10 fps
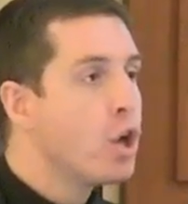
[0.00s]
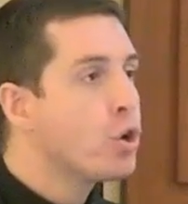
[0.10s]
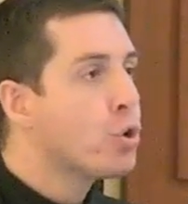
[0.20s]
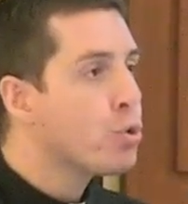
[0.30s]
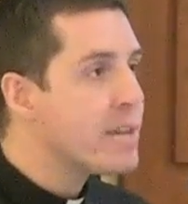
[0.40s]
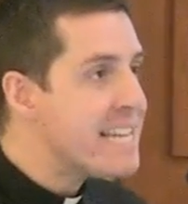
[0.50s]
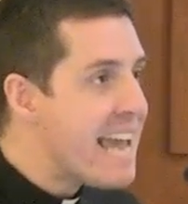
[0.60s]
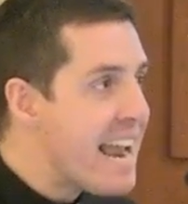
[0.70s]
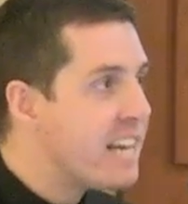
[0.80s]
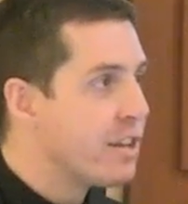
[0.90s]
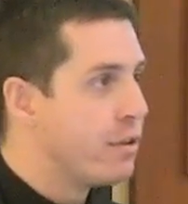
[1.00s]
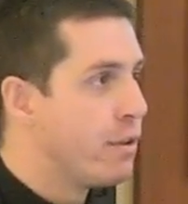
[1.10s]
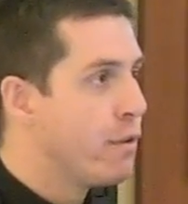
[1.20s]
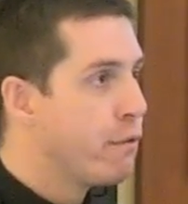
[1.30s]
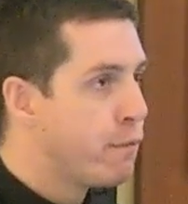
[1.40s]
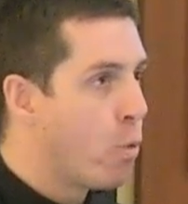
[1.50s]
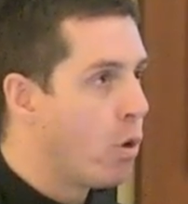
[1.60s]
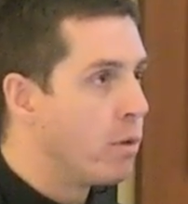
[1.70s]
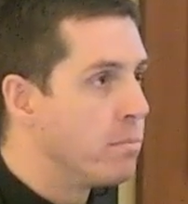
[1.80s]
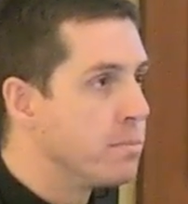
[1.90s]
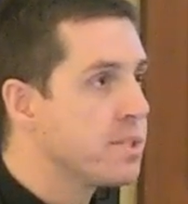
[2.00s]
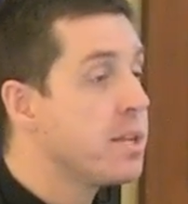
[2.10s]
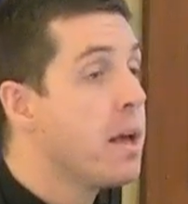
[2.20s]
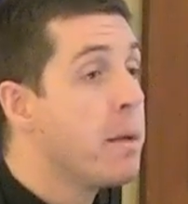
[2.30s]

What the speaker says: Created forms,